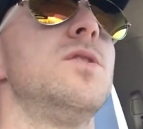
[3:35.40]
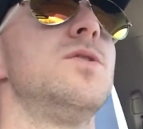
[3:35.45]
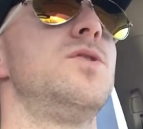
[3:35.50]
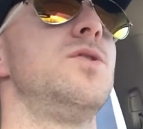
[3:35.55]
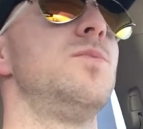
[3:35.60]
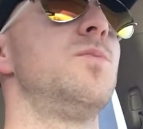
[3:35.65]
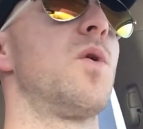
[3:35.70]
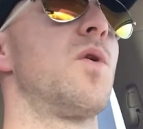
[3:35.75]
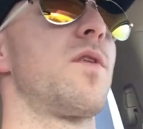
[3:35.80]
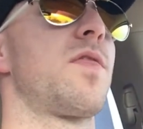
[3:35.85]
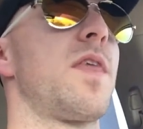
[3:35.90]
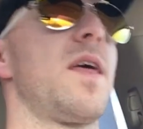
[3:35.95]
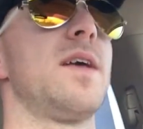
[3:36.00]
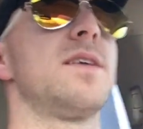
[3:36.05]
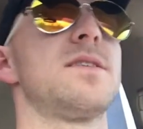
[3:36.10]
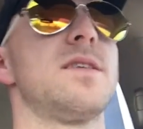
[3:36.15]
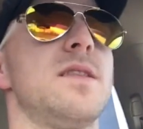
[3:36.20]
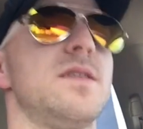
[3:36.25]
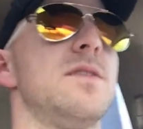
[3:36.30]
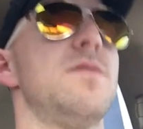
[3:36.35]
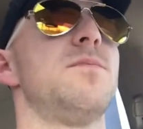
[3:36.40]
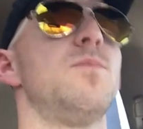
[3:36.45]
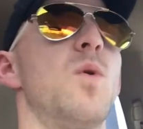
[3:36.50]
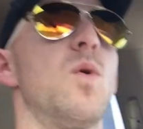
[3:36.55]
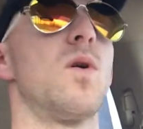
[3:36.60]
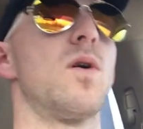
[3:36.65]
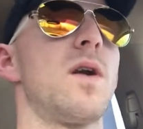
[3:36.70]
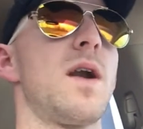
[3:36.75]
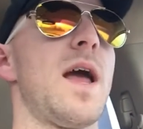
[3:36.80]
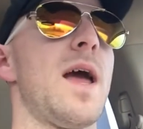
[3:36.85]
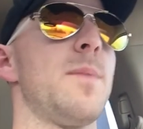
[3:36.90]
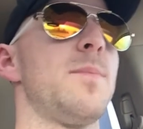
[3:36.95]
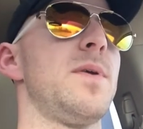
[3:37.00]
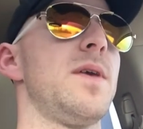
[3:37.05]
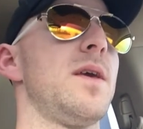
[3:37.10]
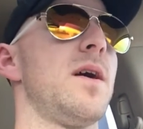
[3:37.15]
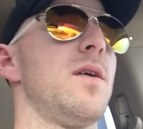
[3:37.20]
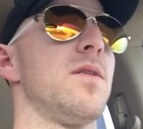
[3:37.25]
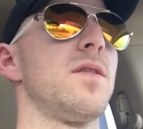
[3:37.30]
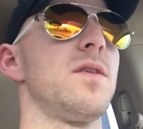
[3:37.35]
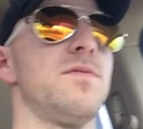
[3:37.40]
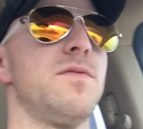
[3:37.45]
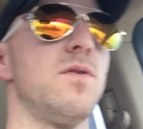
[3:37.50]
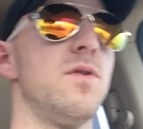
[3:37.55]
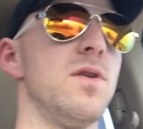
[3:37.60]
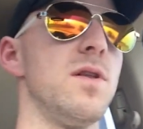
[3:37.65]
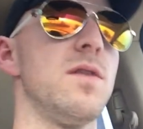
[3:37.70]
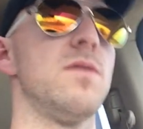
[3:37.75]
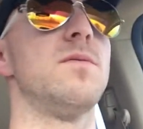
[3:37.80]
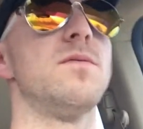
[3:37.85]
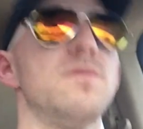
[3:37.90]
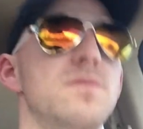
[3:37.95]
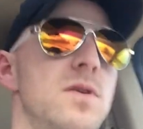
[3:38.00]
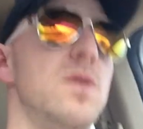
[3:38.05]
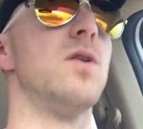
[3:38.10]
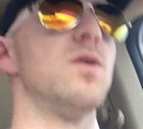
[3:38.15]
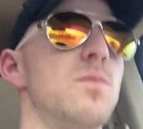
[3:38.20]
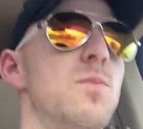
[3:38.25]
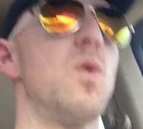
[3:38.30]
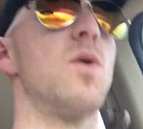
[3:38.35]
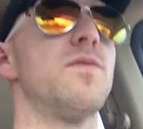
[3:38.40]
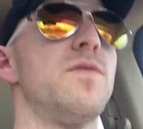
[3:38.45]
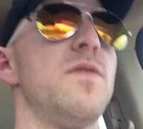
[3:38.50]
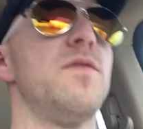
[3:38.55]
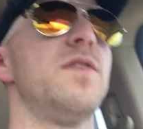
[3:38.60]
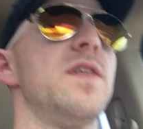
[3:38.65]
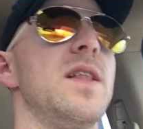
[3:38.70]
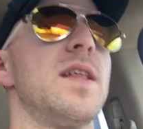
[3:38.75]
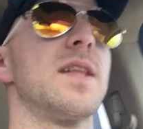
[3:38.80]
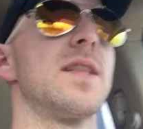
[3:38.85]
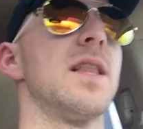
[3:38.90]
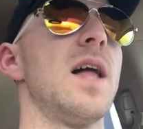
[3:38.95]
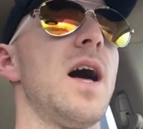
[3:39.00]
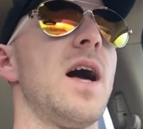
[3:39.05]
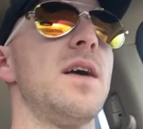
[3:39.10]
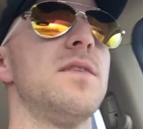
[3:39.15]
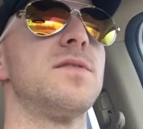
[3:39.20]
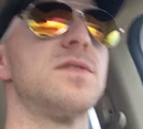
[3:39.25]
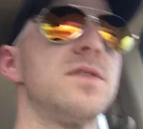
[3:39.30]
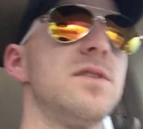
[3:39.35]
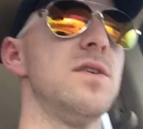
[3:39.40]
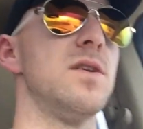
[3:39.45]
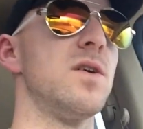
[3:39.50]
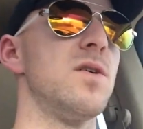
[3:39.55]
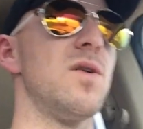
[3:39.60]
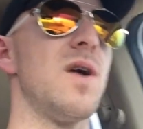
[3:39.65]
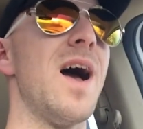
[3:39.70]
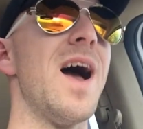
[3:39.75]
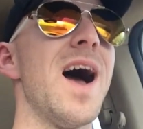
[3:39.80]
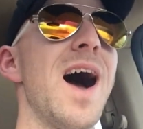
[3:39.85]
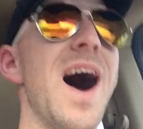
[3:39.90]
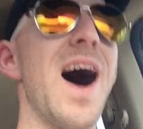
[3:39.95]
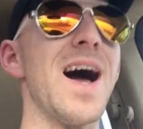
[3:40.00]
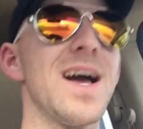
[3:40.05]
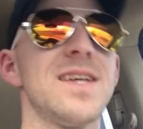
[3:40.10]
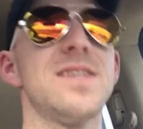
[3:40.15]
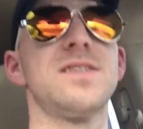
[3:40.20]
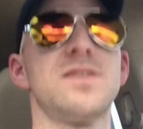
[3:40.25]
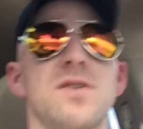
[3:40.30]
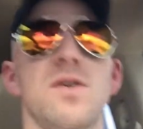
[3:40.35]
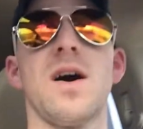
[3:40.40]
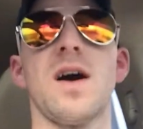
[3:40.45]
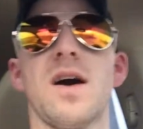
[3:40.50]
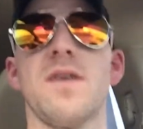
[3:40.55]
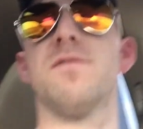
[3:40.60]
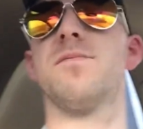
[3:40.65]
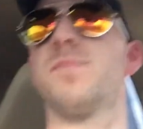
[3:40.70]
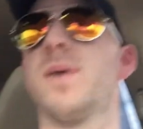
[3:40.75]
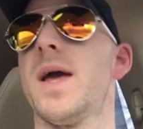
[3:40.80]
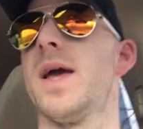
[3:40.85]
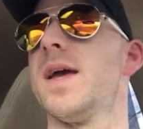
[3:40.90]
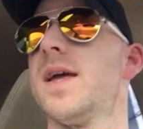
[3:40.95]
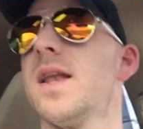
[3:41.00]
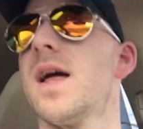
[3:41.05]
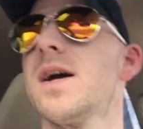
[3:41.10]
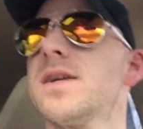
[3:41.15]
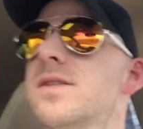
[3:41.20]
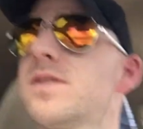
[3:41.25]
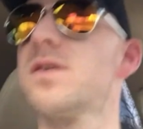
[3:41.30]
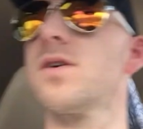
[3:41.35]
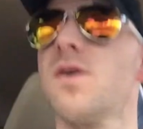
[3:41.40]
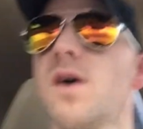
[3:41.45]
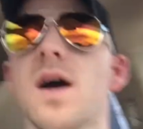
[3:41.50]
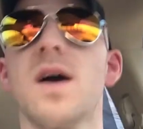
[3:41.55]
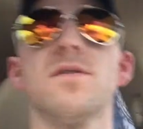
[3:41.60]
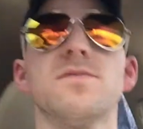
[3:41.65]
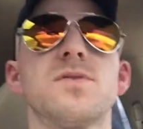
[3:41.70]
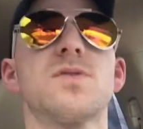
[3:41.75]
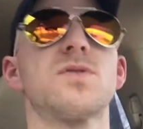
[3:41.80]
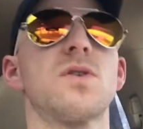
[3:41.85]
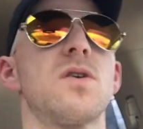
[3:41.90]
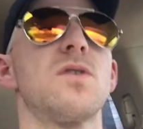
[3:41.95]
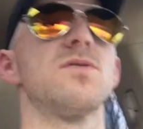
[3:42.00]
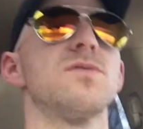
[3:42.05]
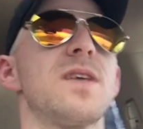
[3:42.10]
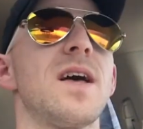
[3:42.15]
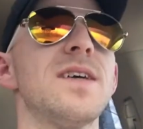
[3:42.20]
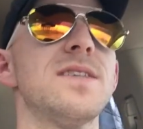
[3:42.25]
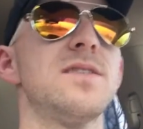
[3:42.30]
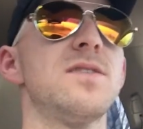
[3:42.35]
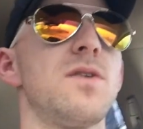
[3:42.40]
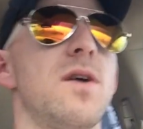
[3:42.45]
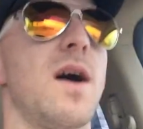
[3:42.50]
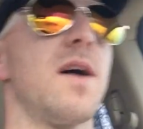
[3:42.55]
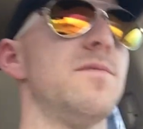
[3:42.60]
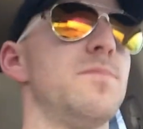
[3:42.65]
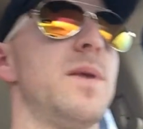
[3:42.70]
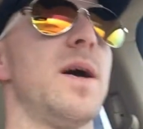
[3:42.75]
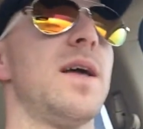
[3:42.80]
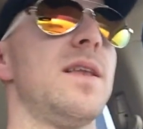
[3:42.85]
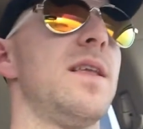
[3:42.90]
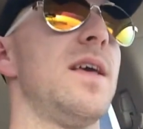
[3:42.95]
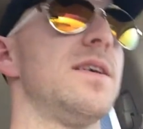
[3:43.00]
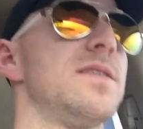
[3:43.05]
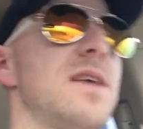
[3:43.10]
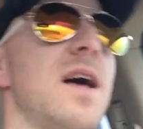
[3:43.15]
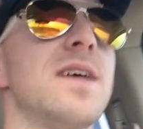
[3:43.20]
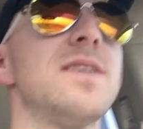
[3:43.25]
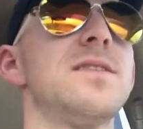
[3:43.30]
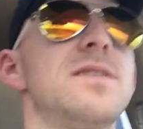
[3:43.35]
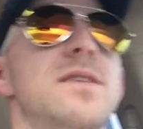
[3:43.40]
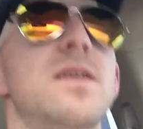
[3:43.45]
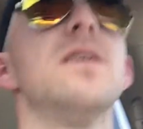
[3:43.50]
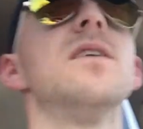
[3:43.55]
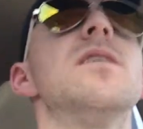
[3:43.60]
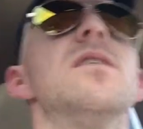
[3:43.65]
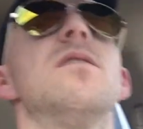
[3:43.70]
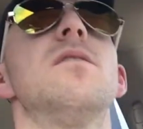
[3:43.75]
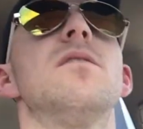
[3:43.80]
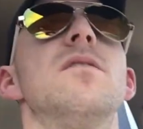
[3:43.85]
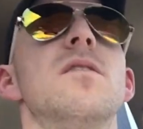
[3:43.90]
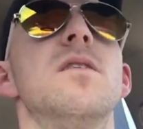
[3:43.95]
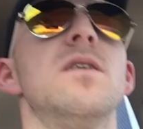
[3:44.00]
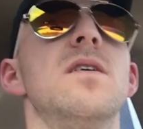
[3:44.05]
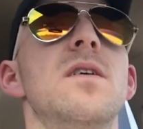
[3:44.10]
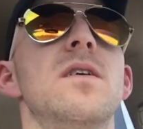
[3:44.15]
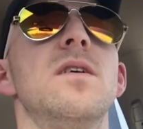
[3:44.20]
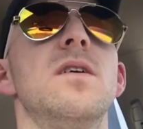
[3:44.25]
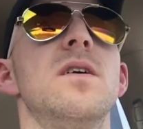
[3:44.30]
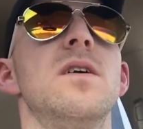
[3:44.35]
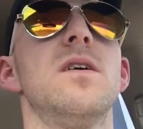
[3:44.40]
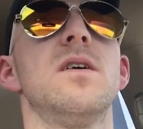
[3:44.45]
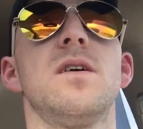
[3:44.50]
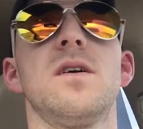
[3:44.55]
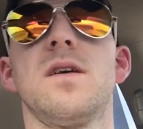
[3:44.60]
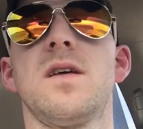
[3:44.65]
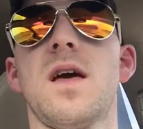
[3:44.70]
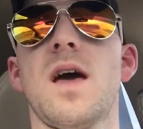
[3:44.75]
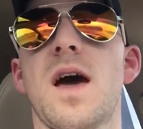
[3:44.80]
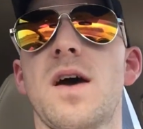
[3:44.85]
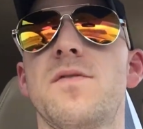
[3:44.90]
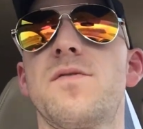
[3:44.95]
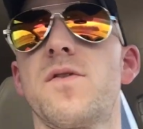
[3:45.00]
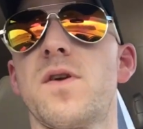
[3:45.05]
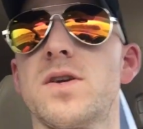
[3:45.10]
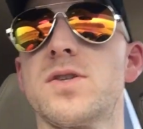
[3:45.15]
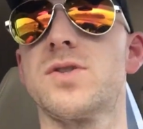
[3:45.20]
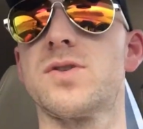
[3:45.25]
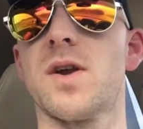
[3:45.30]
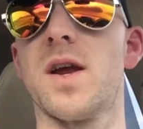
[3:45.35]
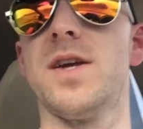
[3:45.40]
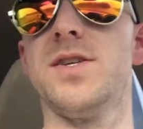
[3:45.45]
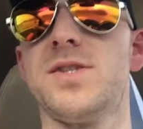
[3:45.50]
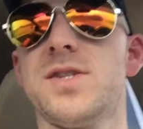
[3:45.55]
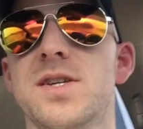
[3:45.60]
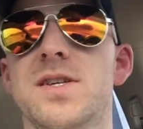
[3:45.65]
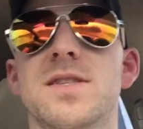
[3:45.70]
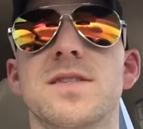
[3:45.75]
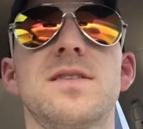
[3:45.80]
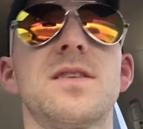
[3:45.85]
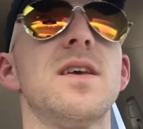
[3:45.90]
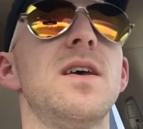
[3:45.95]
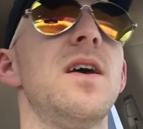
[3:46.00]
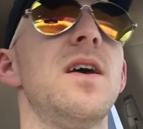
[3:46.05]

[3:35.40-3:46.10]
do more things and live more happy, healthy, full, you know, more fulfilling lives. You know, I still have pain. I still have struggles. I still have bad days. I still have frustrations.